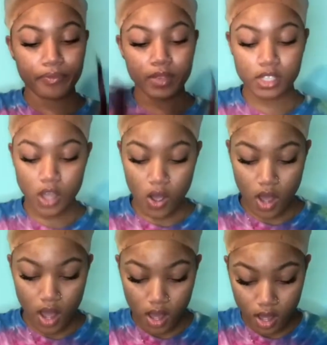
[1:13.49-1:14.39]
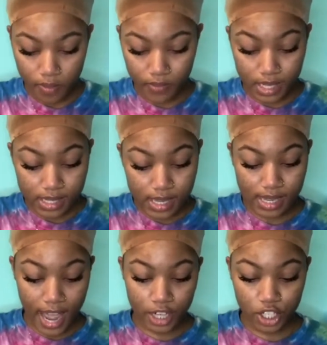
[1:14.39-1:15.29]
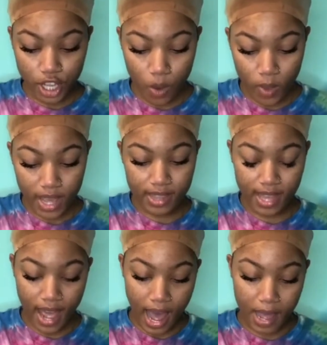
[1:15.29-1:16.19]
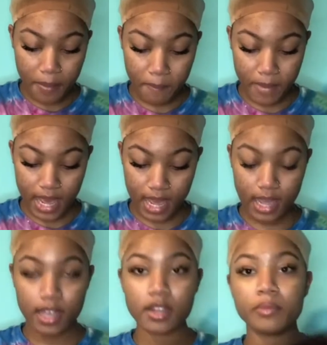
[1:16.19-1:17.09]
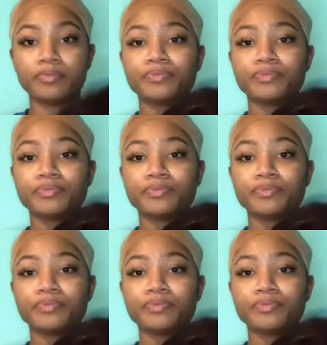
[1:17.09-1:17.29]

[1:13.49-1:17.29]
So this is actually a wig that I made,